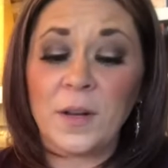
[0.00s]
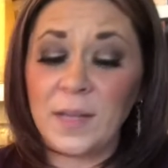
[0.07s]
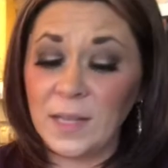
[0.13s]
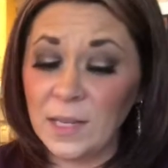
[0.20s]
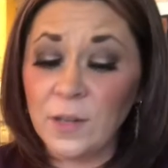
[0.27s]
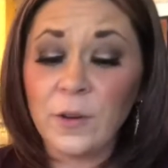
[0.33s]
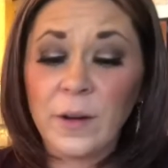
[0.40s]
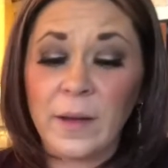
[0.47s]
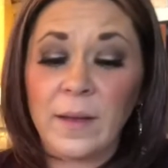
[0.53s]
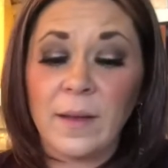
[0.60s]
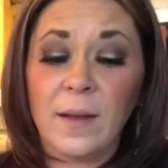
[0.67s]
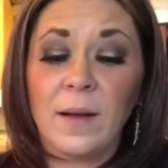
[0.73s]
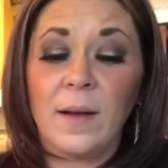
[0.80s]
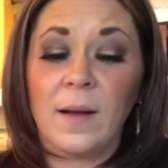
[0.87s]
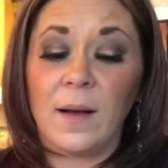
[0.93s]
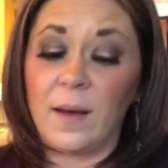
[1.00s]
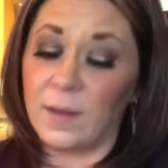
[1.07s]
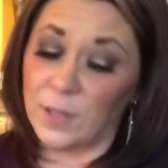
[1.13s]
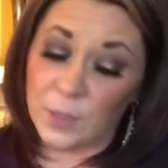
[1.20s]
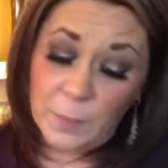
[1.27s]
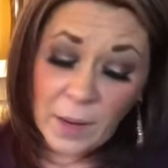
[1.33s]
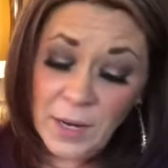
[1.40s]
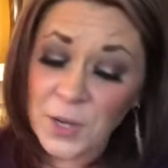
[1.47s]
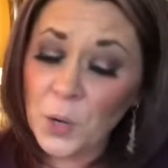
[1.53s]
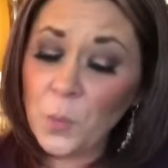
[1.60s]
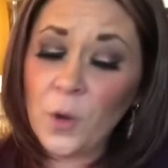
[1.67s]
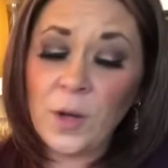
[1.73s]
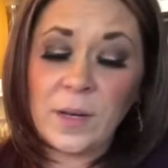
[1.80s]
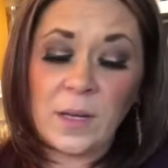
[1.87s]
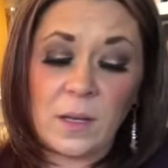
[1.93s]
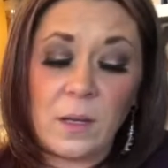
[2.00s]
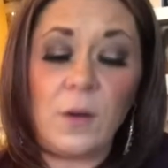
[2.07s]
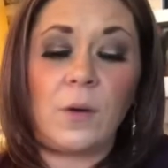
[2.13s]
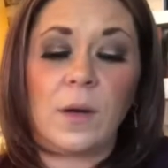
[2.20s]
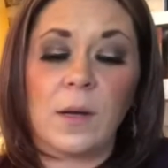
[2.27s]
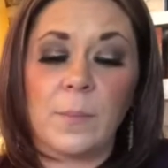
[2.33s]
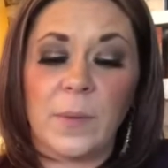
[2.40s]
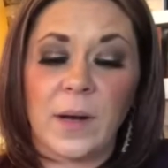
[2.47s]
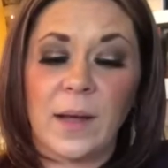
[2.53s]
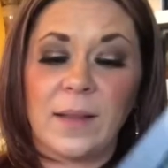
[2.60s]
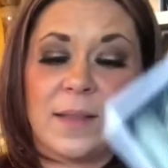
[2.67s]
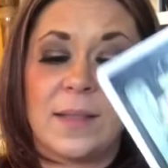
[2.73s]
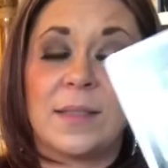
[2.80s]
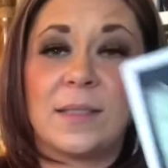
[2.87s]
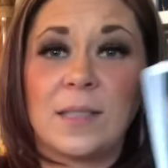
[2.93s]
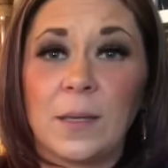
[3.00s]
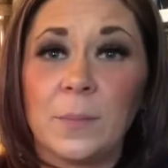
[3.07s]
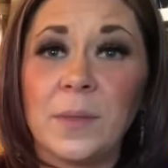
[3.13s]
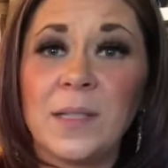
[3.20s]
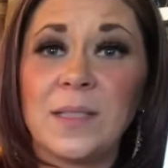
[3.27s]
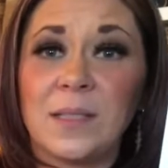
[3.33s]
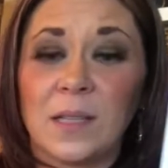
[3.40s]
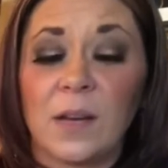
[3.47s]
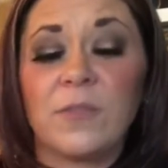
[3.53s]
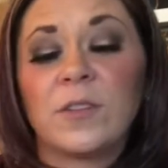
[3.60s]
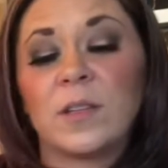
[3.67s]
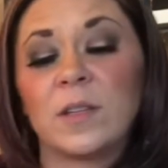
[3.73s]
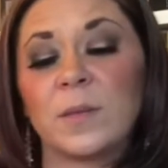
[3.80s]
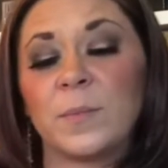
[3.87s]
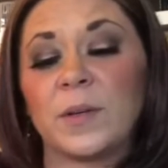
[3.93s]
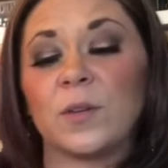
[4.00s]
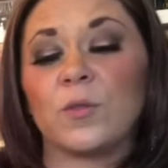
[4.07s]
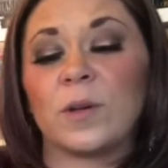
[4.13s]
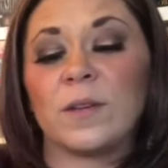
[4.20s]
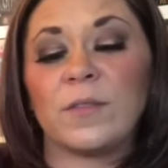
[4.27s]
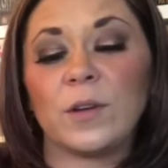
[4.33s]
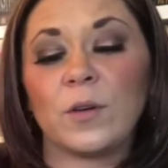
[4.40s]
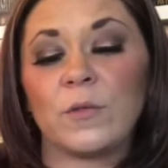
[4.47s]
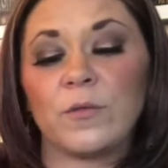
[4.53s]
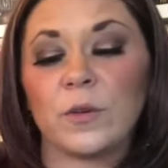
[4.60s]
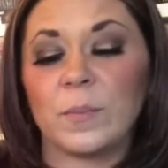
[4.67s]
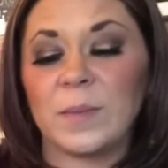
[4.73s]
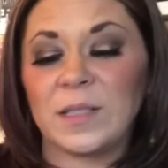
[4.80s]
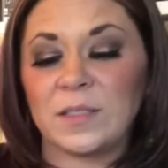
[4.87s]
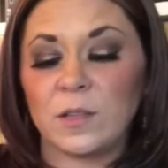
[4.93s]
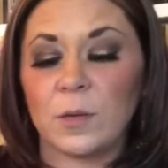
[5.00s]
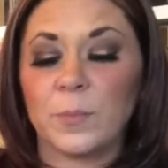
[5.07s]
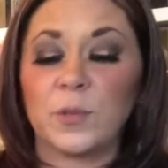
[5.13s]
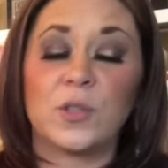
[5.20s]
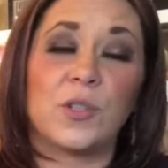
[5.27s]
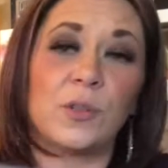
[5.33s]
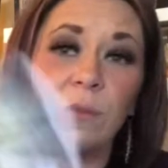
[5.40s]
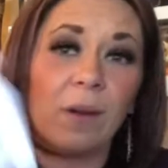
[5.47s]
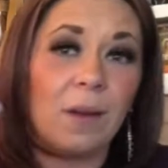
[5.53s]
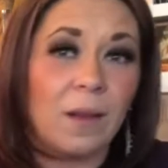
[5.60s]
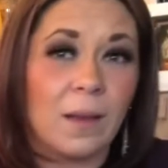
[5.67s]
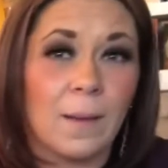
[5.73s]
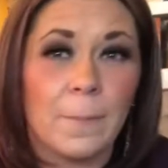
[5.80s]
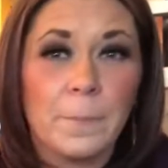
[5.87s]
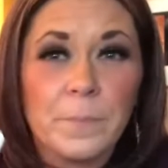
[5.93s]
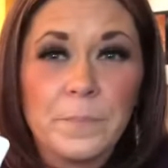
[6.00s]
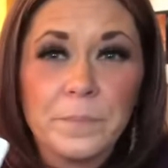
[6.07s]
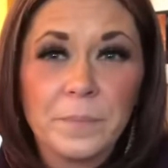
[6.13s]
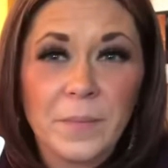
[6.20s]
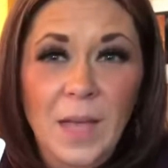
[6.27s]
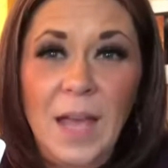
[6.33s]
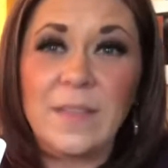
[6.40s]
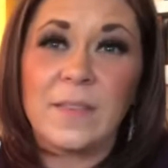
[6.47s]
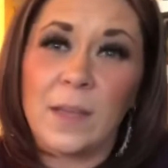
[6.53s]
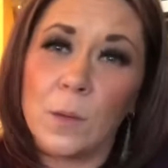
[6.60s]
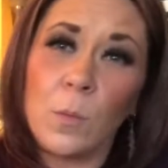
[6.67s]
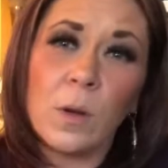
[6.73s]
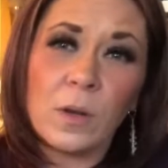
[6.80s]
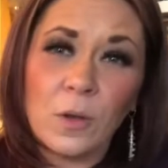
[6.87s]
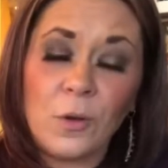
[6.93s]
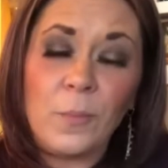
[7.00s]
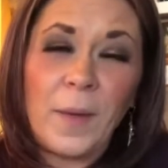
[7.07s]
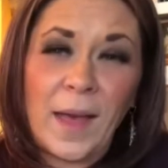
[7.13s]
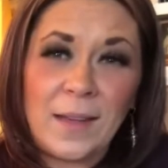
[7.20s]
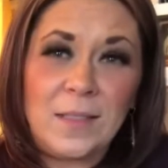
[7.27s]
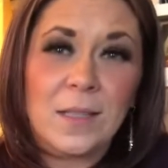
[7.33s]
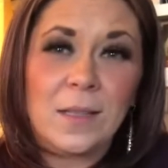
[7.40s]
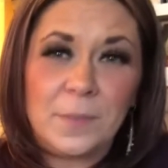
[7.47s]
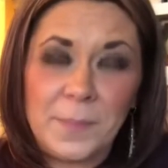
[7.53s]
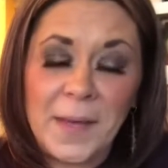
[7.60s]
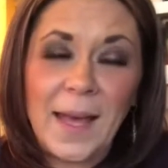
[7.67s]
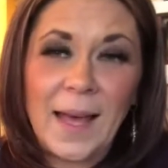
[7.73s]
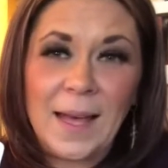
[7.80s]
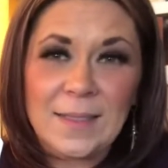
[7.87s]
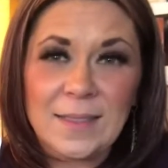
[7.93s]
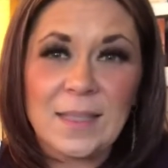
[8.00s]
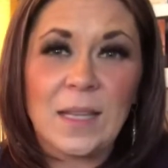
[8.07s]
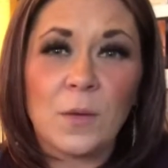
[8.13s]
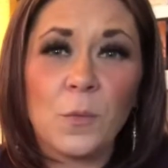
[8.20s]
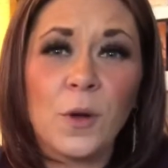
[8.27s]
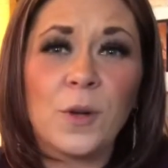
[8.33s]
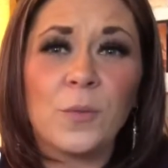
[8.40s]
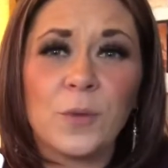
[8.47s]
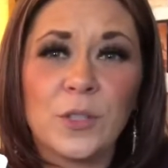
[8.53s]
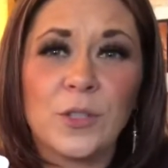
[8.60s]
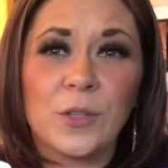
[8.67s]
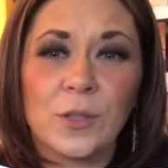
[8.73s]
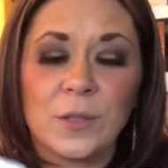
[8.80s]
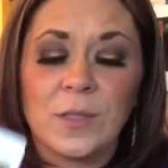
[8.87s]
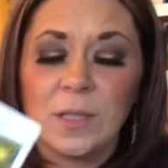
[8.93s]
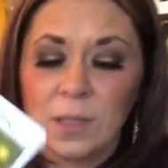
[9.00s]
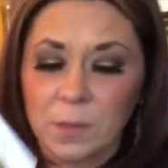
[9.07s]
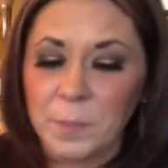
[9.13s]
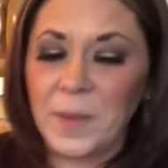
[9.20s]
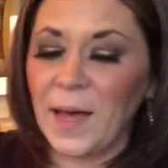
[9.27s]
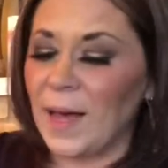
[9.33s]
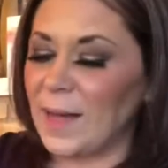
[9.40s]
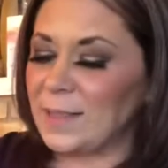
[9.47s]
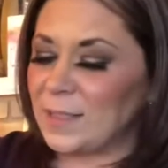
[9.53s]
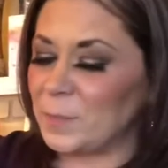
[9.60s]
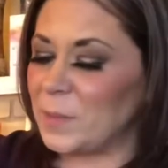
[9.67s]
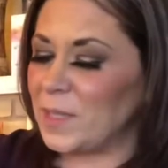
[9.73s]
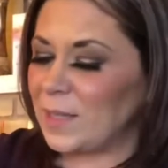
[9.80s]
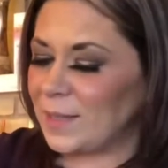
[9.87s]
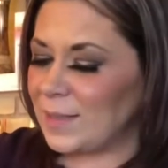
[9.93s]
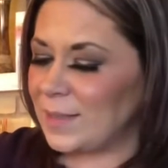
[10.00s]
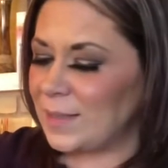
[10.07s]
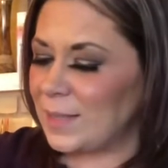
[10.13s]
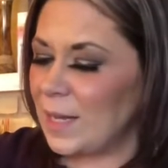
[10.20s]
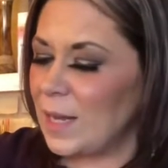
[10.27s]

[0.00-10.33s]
to hear it. You might not want to hear it, but I think somebody's definitely been grieving over a missed opportunity. And they want to go back to the past. They want to return to the past because